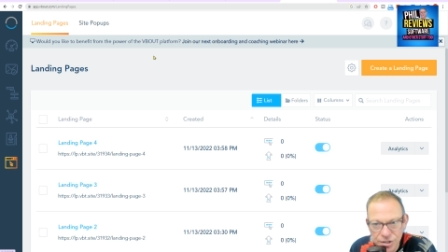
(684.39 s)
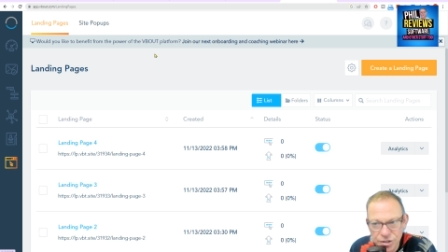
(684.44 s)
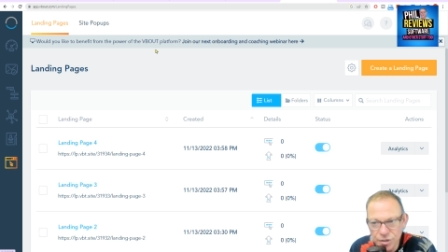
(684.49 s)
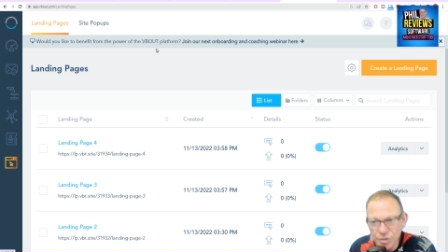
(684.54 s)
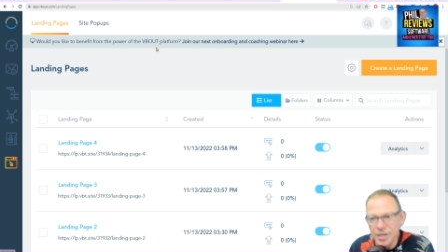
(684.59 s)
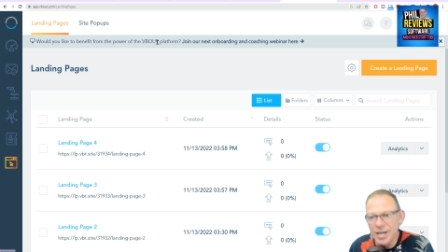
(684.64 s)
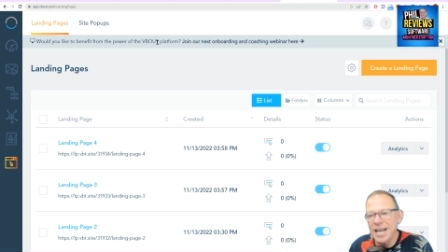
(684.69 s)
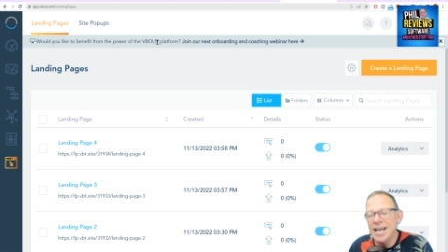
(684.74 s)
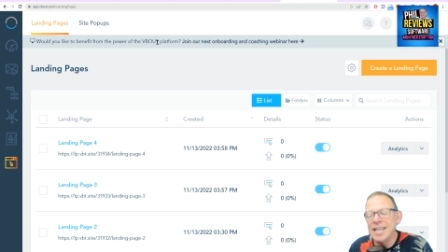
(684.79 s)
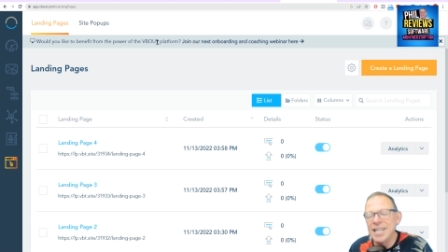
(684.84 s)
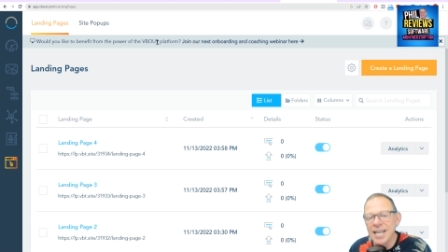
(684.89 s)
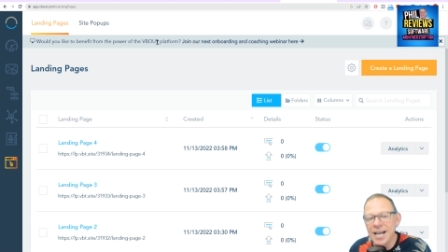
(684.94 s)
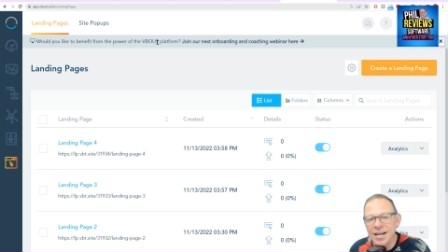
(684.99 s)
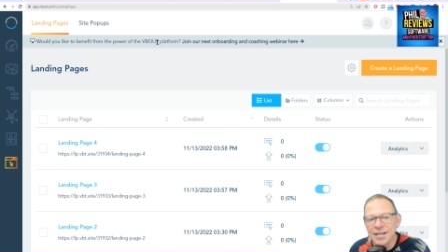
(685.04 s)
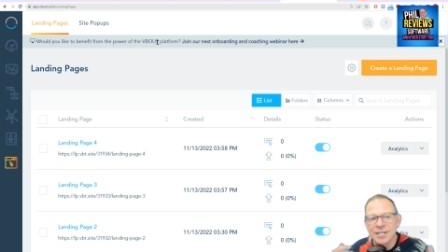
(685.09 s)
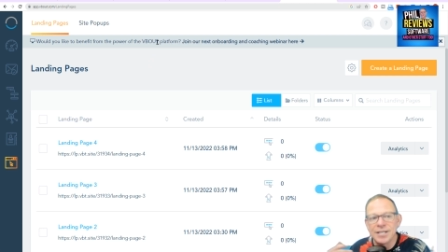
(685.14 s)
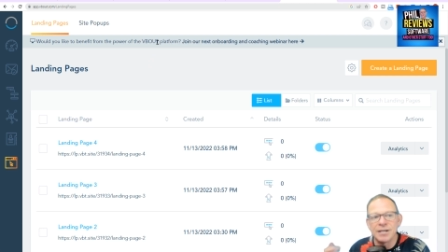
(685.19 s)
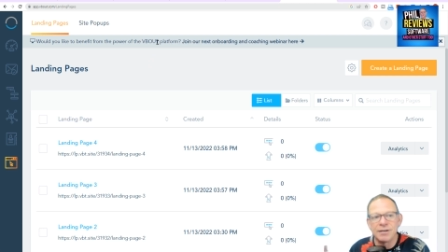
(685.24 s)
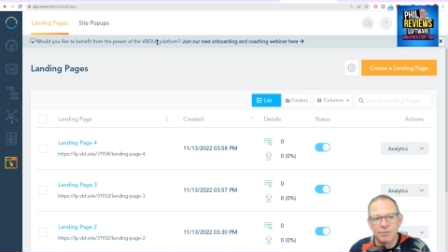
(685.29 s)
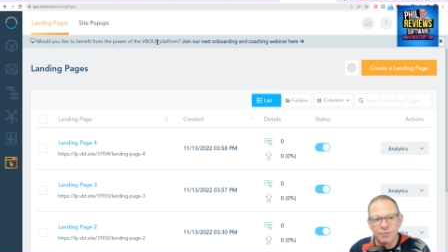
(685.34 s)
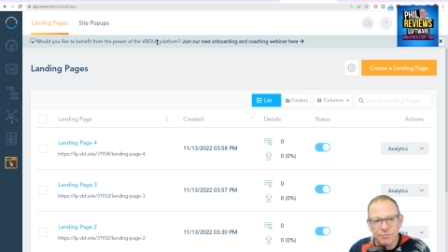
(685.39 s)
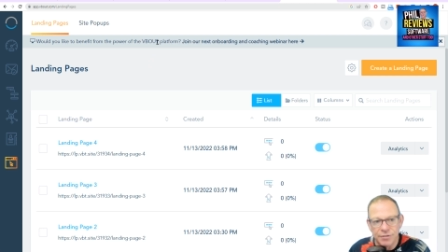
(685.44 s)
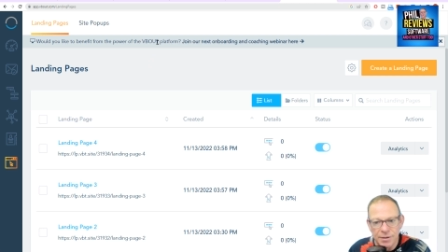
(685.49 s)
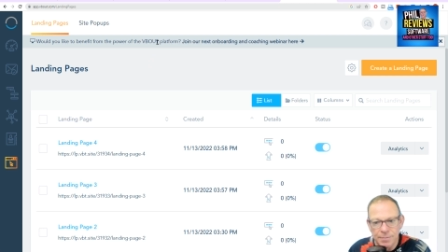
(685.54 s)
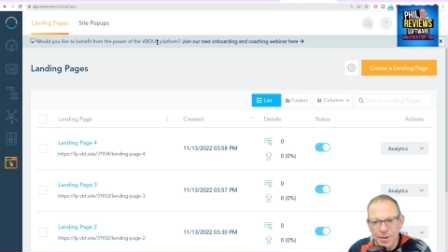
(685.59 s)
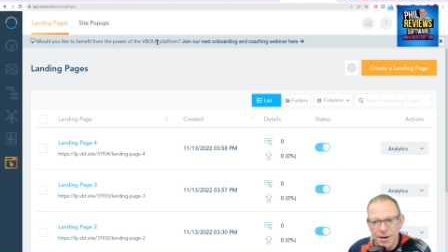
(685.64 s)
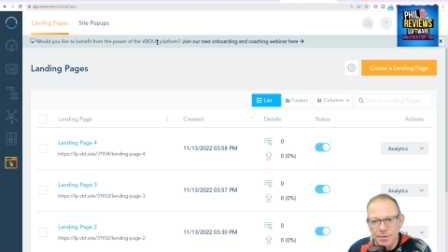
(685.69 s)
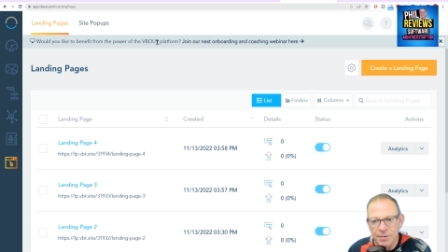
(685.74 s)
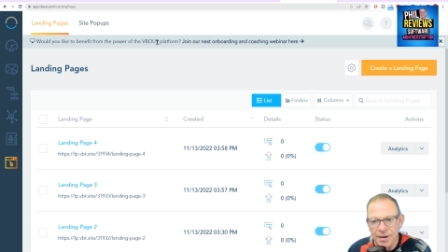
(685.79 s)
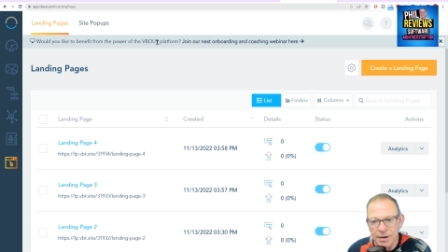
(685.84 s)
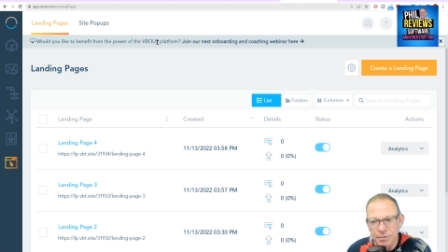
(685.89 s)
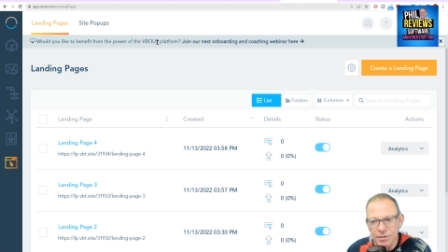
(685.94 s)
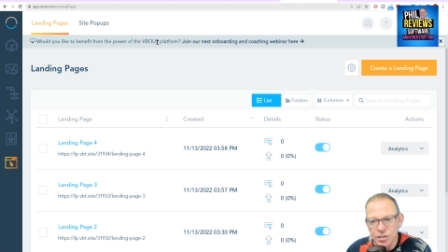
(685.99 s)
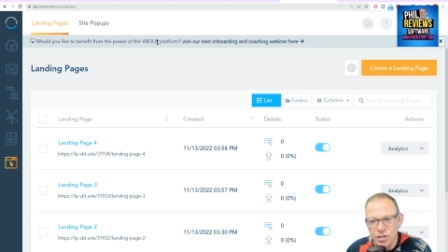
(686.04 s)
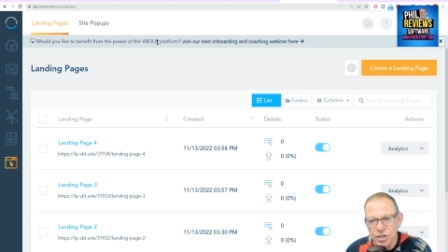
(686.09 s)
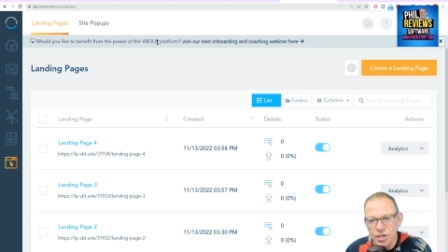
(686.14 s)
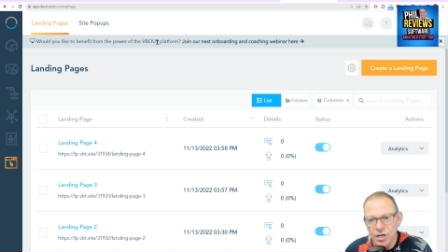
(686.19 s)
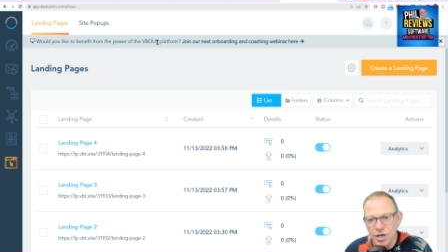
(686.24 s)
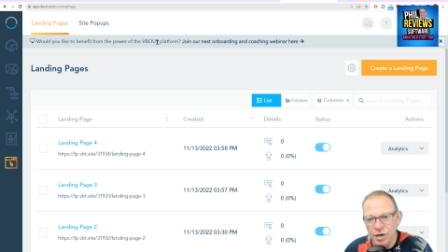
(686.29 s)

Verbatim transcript: So you're getting the idea of VBout now is that you're